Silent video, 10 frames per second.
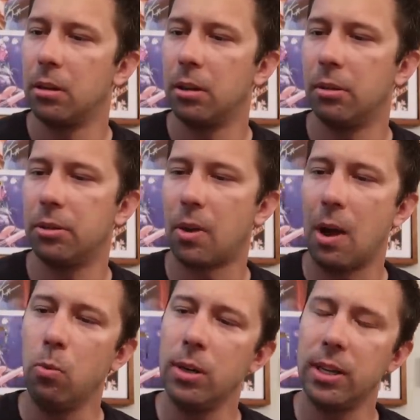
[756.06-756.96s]
You know, so
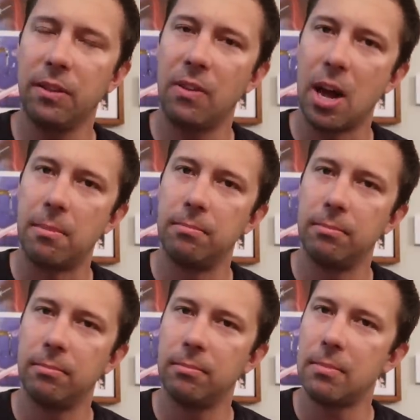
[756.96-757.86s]
I wouldn't give up.
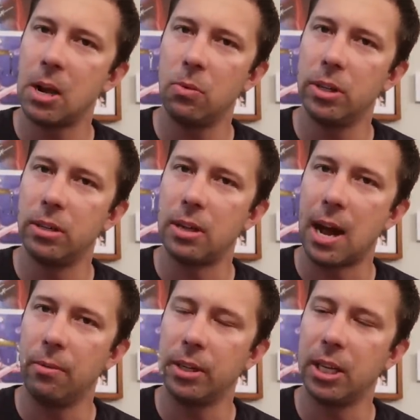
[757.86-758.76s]
I
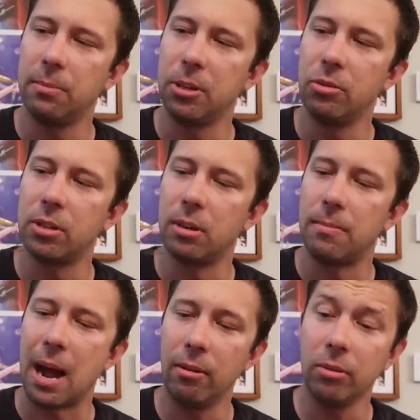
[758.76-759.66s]
wouldn't. I would keep using
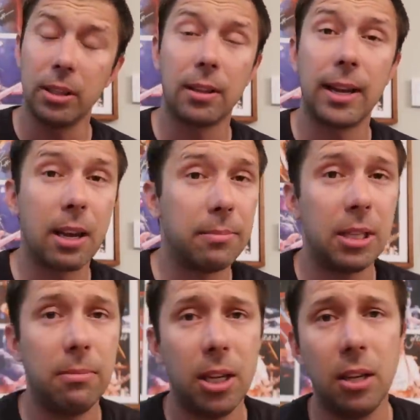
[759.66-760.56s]
them. I really like
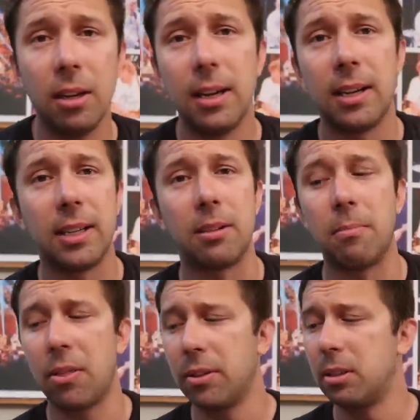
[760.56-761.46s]
MTB. It's a
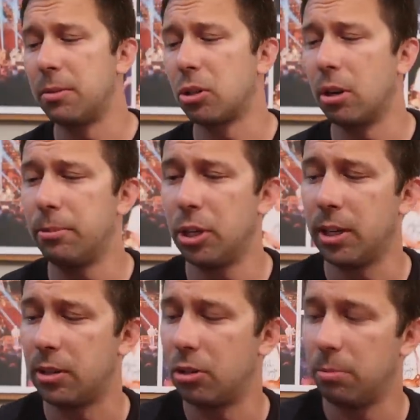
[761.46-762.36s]
monthly
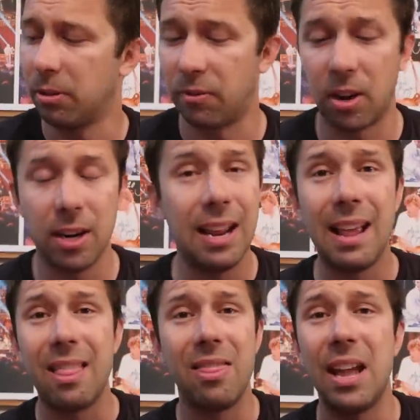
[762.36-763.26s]
subscription. It's super fun.
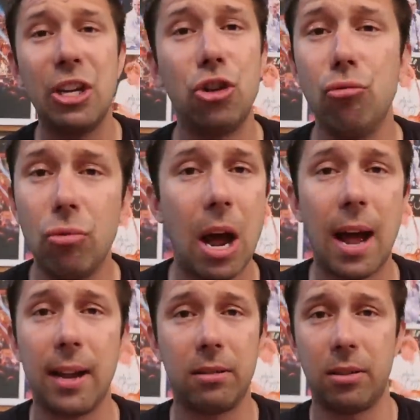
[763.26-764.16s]
They do
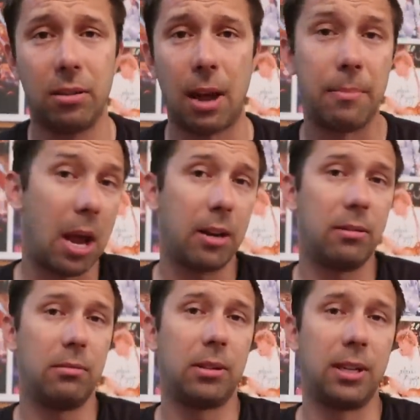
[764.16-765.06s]
not... I'm
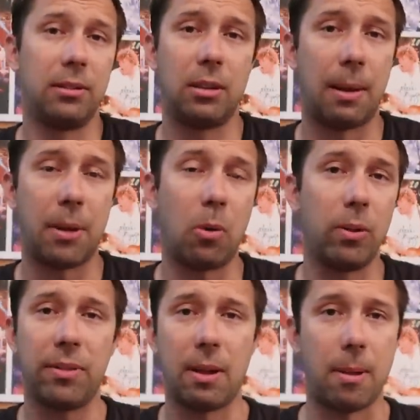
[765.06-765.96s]
not
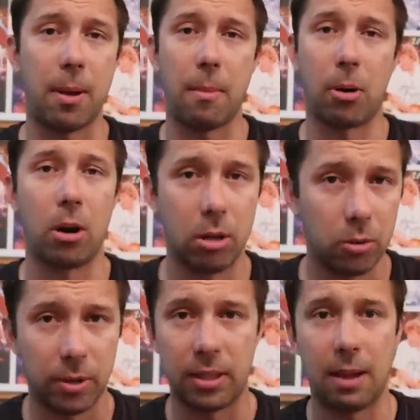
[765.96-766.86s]
with them. I'm not
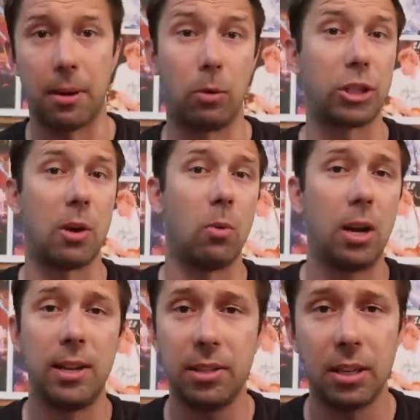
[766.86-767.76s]
partnered with them. I wish I
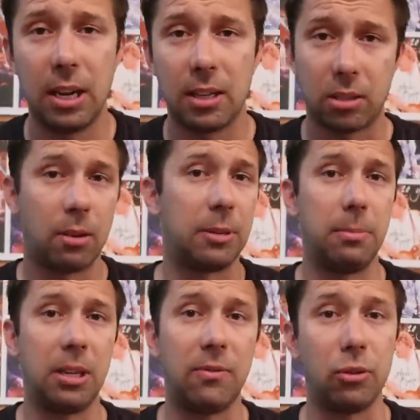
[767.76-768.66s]
was. So
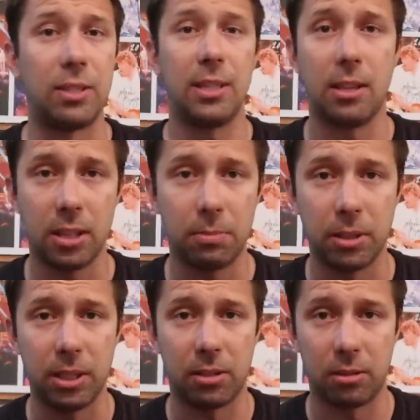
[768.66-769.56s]
MTB, if you see this,
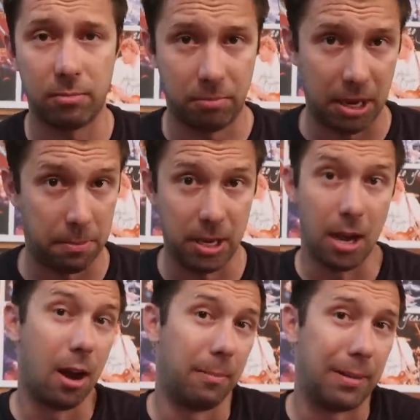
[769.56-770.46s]
please... hit
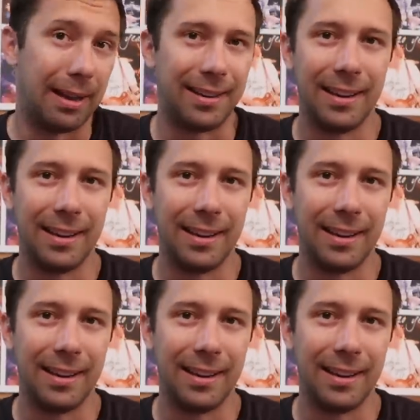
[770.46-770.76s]
me up.